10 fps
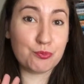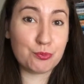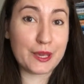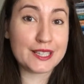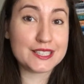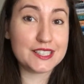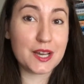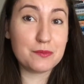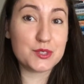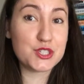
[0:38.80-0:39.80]
picked it
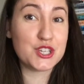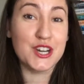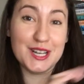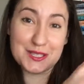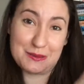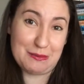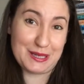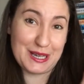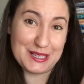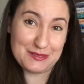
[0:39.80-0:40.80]
up just
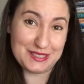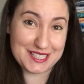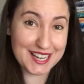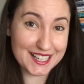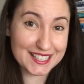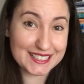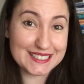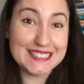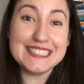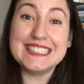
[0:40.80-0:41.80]
because of the
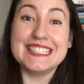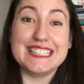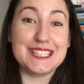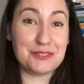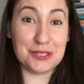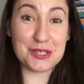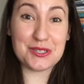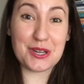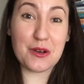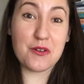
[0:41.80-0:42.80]
title. If you
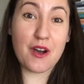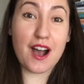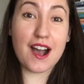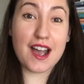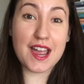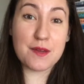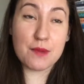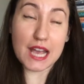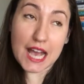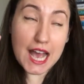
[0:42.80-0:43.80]
don't know, I'm
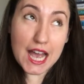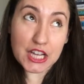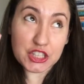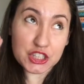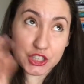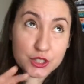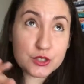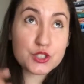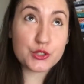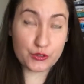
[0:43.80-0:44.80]
a
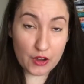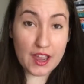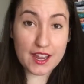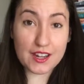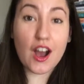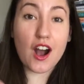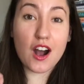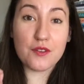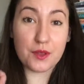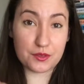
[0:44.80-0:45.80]
huge fan
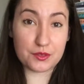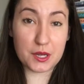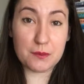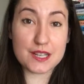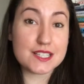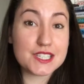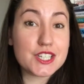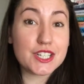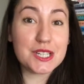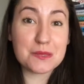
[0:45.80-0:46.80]
of The Three
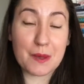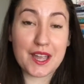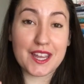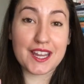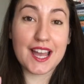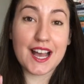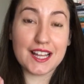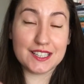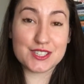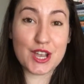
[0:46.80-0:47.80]
Musketeers by
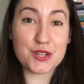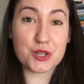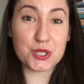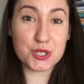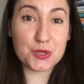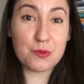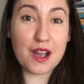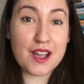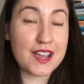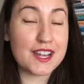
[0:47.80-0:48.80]
Alexandre
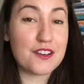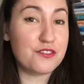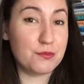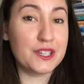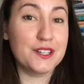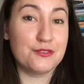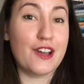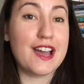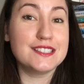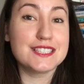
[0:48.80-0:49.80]
Dumas, and I've been a
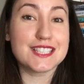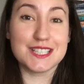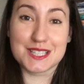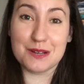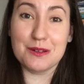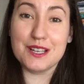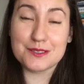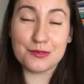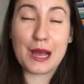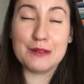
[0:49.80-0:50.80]
fan since I was
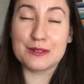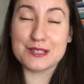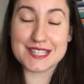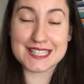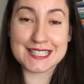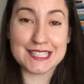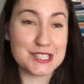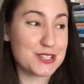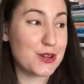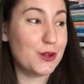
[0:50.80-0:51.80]
5 or 6
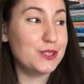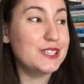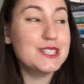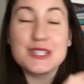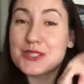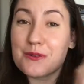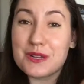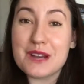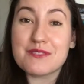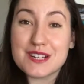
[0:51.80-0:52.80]
years old. So
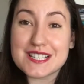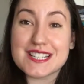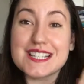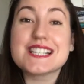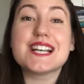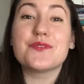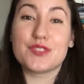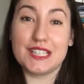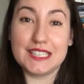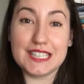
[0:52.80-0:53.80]
whenever I see
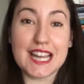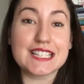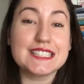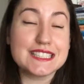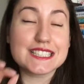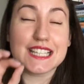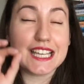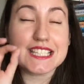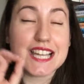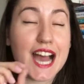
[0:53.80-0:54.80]
something, at least
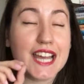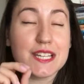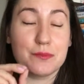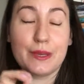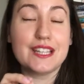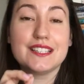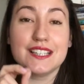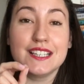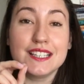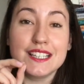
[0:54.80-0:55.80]
like tiny bit
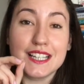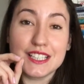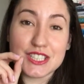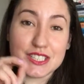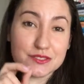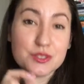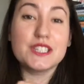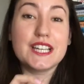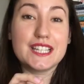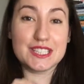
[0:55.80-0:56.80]

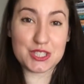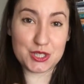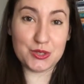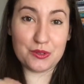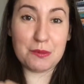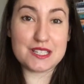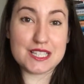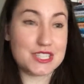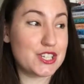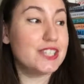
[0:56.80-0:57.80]
related to The
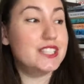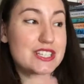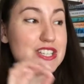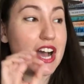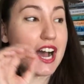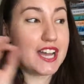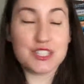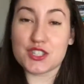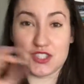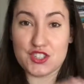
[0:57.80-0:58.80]
Musketeers, I
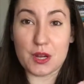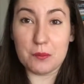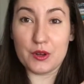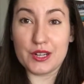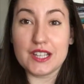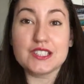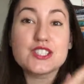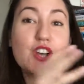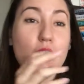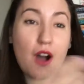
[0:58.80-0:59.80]
just jump on it.
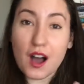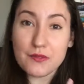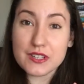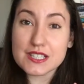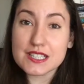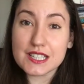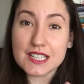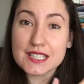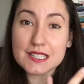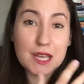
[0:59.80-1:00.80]
So obviously
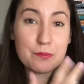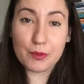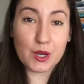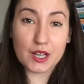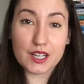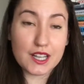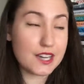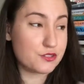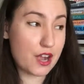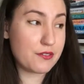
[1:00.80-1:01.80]
a book, a
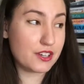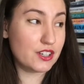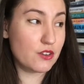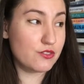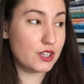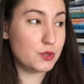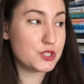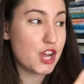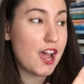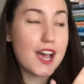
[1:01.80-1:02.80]
graphic novel,
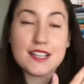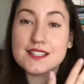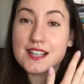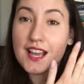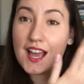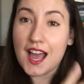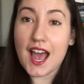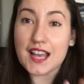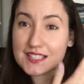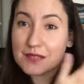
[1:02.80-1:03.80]
which has
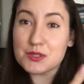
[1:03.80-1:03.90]
some